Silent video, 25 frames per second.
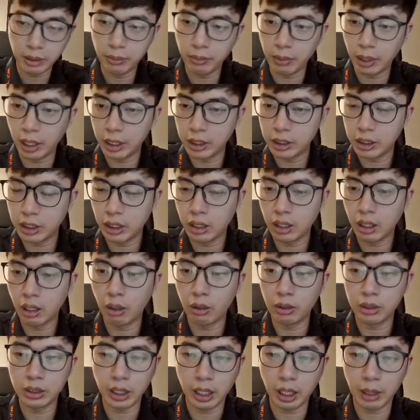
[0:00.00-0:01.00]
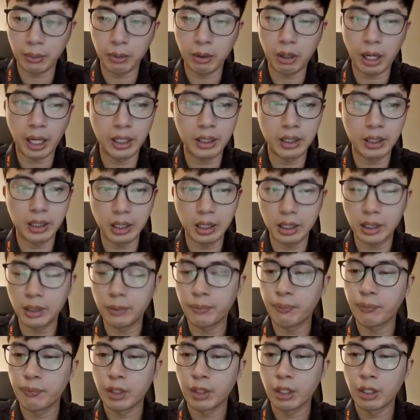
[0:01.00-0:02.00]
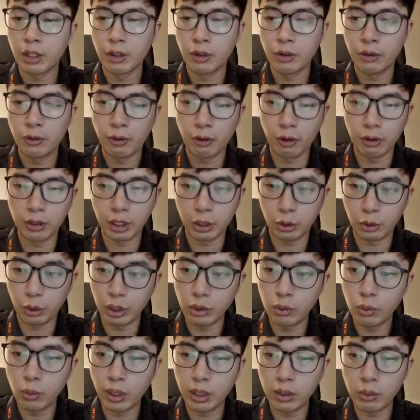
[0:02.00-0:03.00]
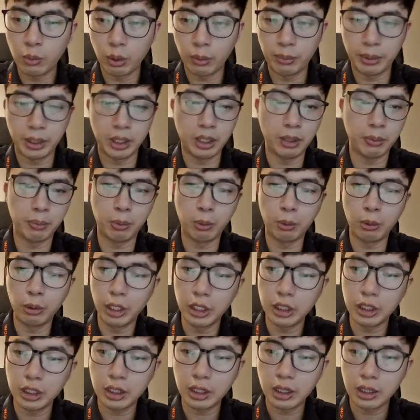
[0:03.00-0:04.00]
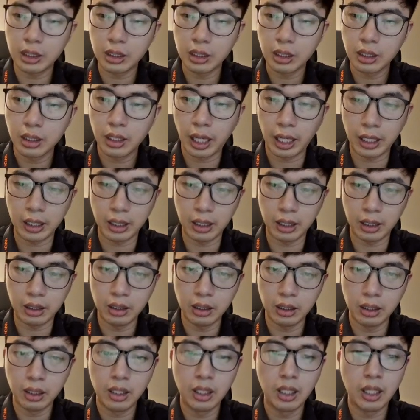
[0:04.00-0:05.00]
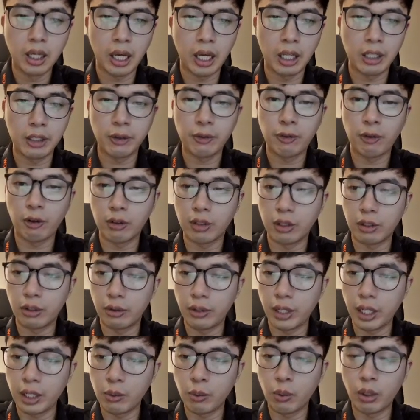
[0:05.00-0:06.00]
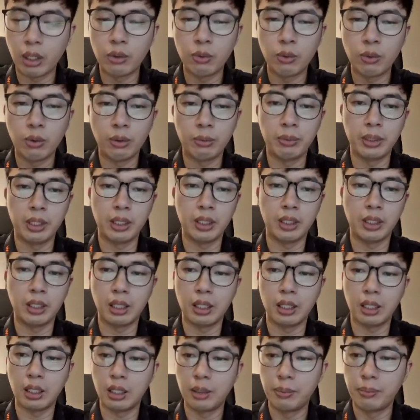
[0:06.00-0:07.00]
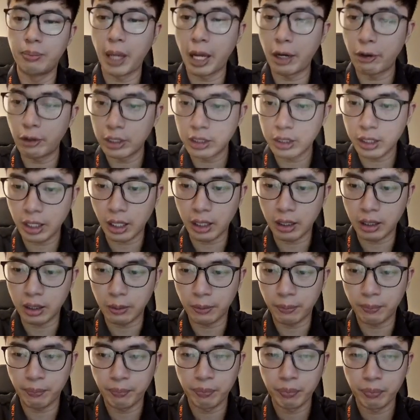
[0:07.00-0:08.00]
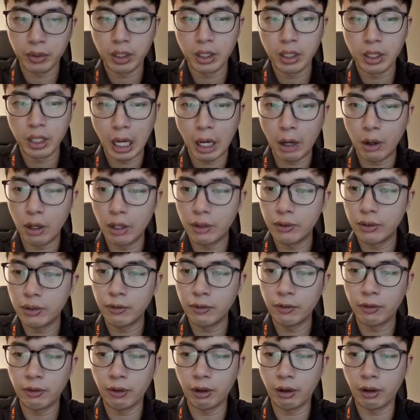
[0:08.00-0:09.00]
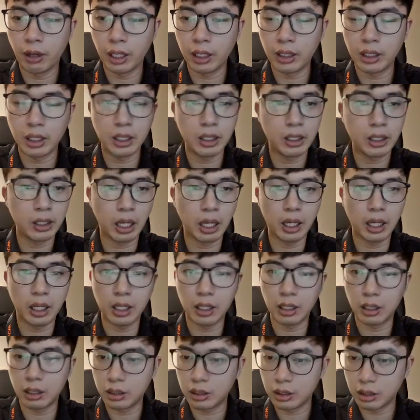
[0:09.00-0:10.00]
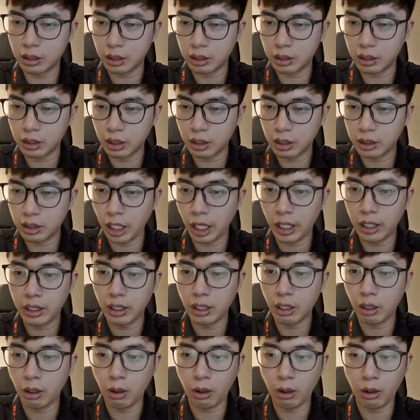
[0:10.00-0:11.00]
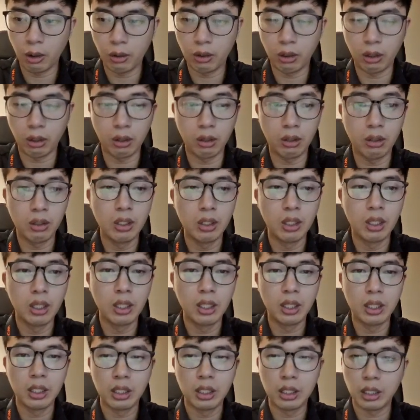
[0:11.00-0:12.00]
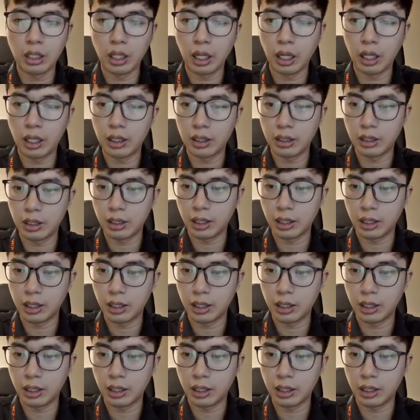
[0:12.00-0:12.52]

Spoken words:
Malaysia or Singapore, I think for the green one will be the bullish candle, and for the red one will be the bearish candle. However, for I think China or Hong Kong, the